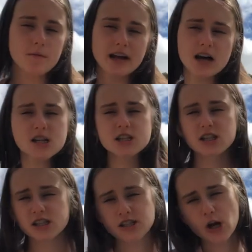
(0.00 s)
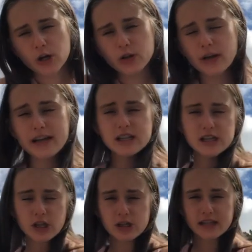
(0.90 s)
oh my god, she's so good looking,
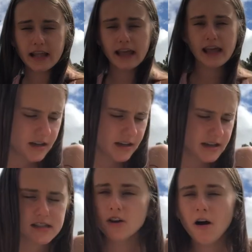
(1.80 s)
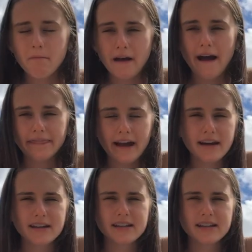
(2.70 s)
she's so skinny. It's not about that.